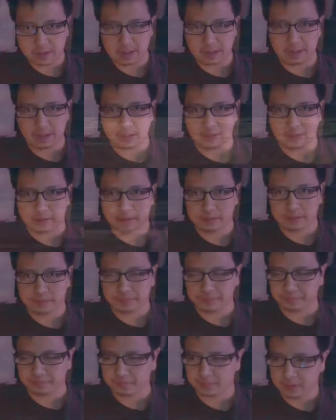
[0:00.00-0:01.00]

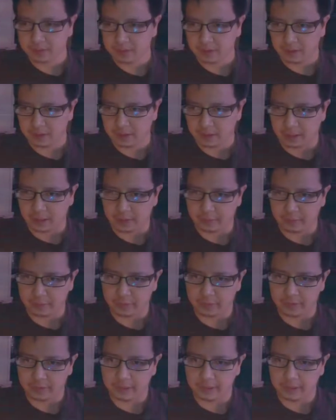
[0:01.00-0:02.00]
I'm here
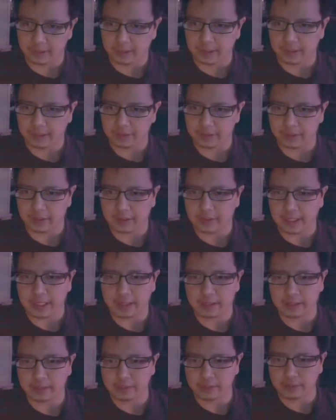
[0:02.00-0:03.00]
to let you know how
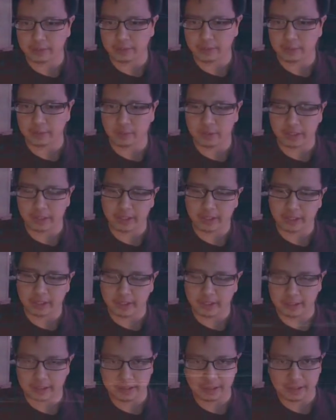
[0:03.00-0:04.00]
to do quick
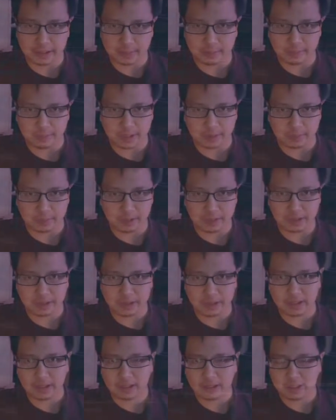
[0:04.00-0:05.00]
instant payment
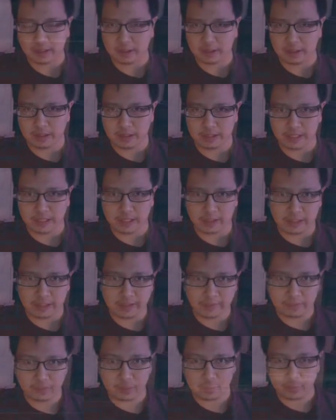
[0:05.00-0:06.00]
instead of having
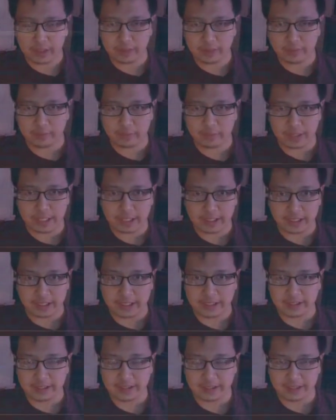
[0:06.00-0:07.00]
to wait for that
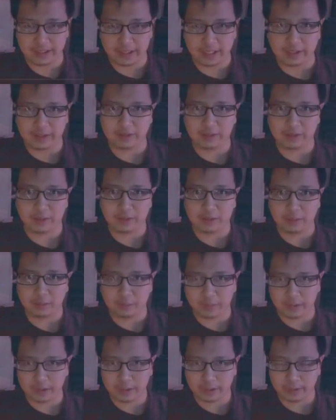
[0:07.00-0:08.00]
ACH
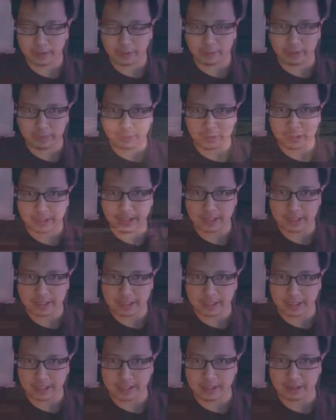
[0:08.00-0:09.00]
1 to 3 business
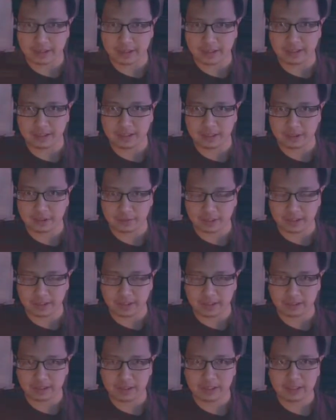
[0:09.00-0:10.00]
days, the
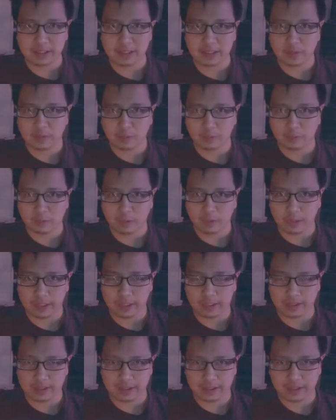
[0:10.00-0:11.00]
dreaded
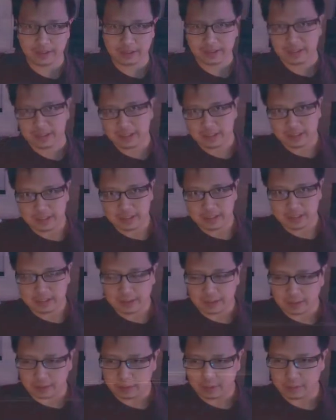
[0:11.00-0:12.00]
wait.
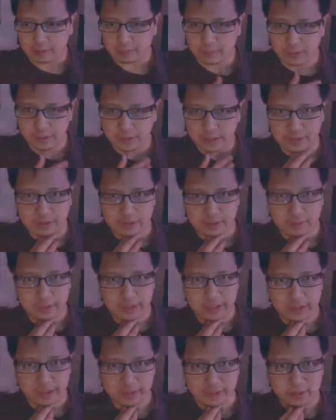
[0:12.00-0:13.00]
So if you need your
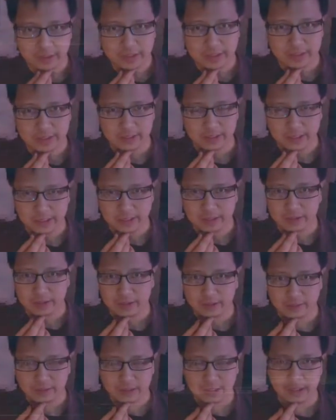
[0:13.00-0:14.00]
money instantly, it's
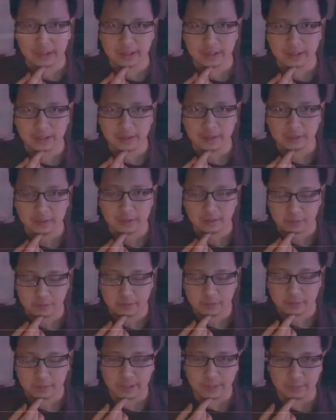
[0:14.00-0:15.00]
usually through your
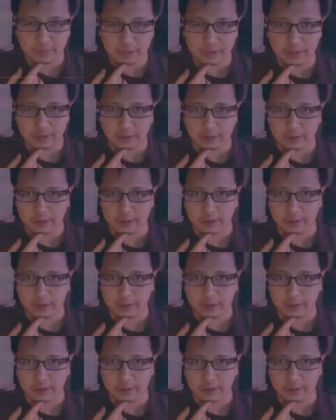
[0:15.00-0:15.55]
debit card.